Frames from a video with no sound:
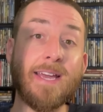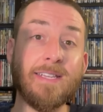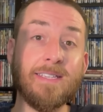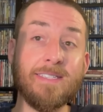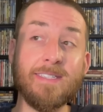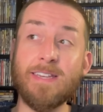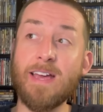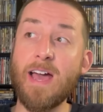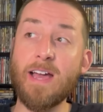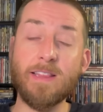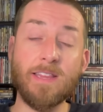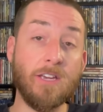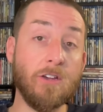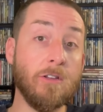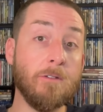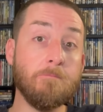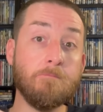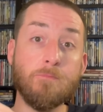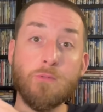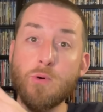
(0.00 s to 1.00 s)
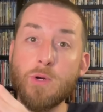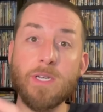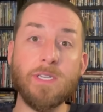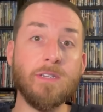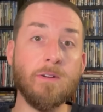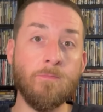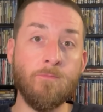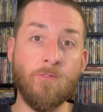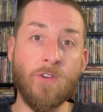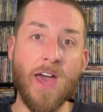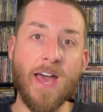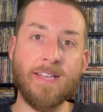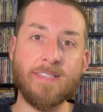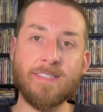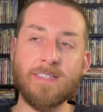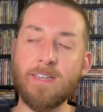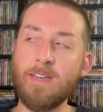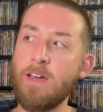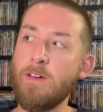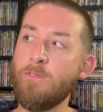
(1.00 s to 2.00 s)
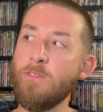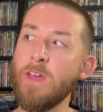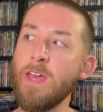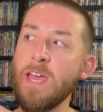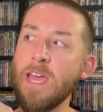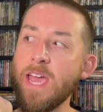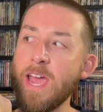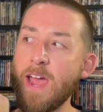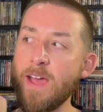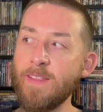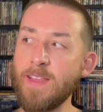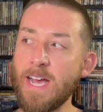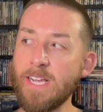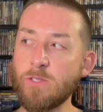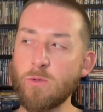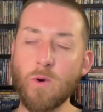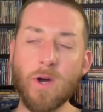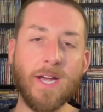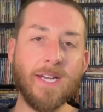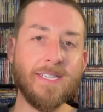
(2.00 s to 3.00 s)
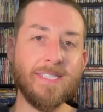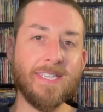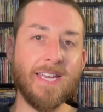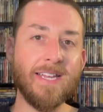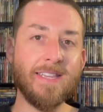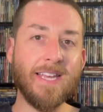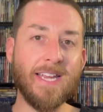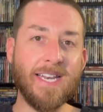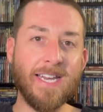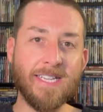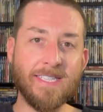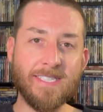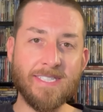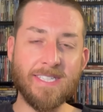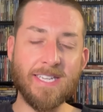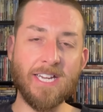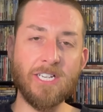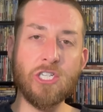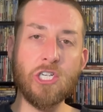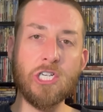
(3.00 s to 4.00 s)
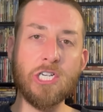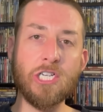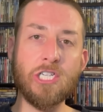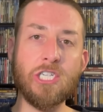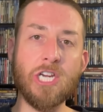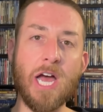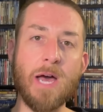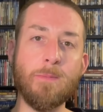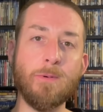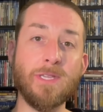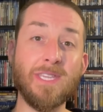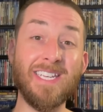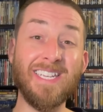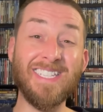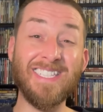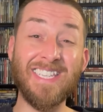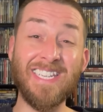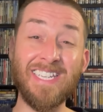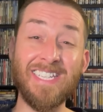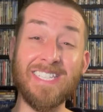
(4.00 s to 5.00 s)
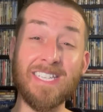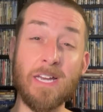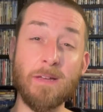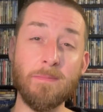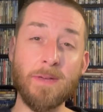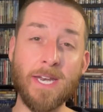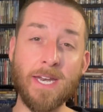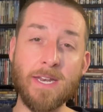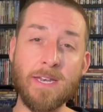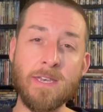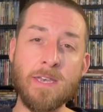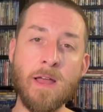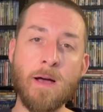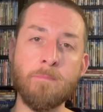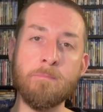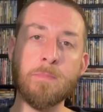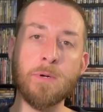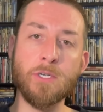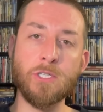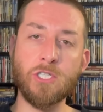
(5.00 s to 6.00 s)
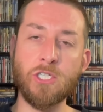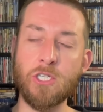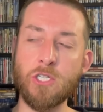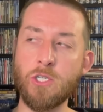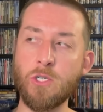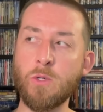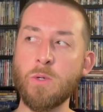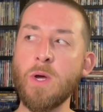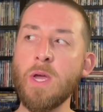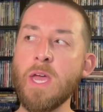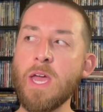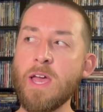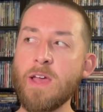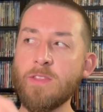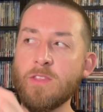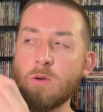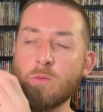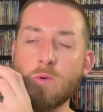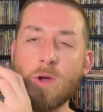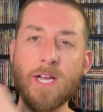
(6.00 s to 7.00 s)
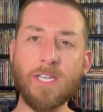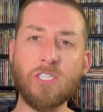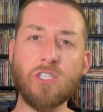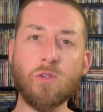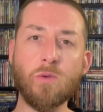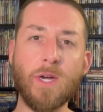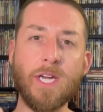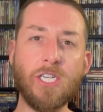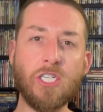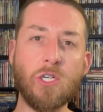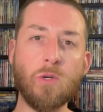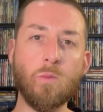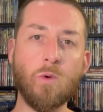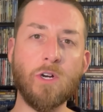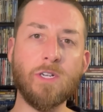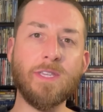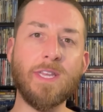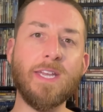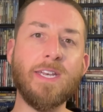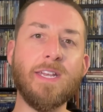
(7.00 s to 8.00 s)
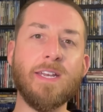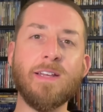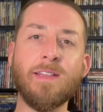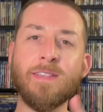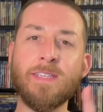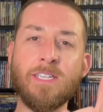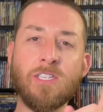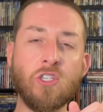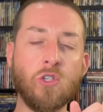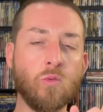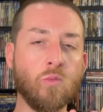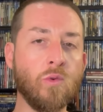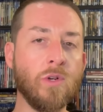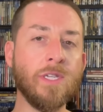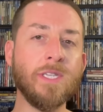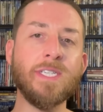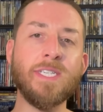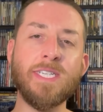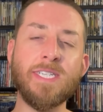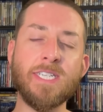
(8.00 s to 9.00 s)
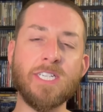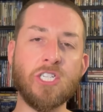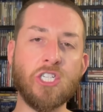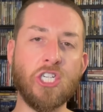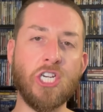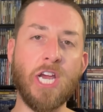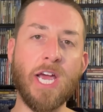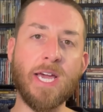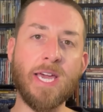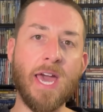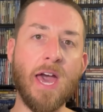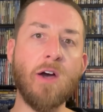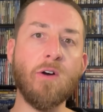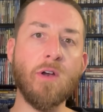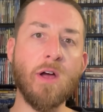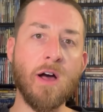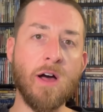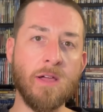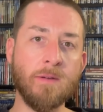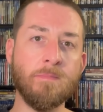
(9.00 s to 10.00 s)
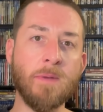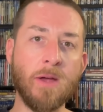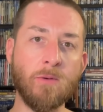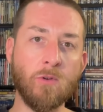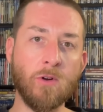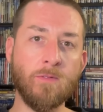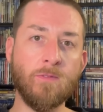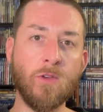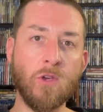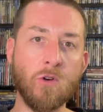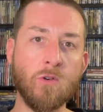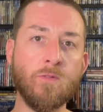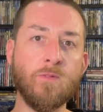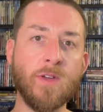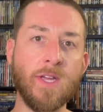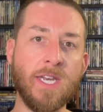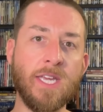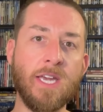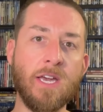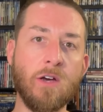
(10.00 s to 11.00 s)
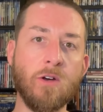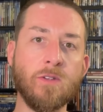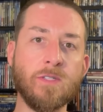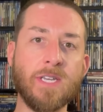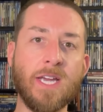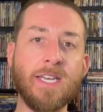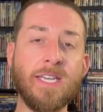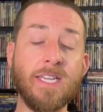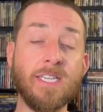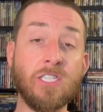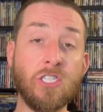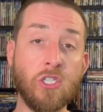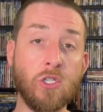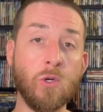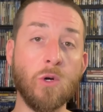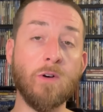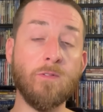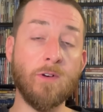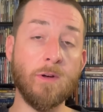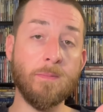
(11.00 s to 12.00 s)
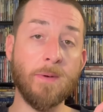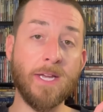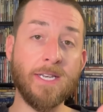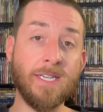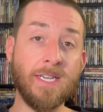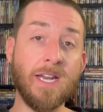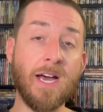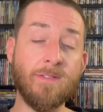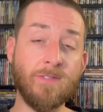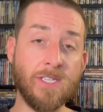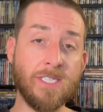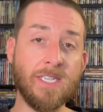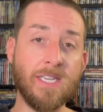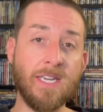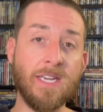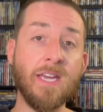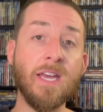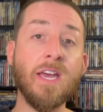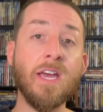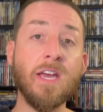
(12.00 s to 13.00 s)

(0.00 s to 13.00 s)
in stock. They couldn't print them fast enough. And that's where I said they did such a good job with these. These come in at number two. The restoration work they did on these, you really need to check out on my review videos. I did two of them. I did obviously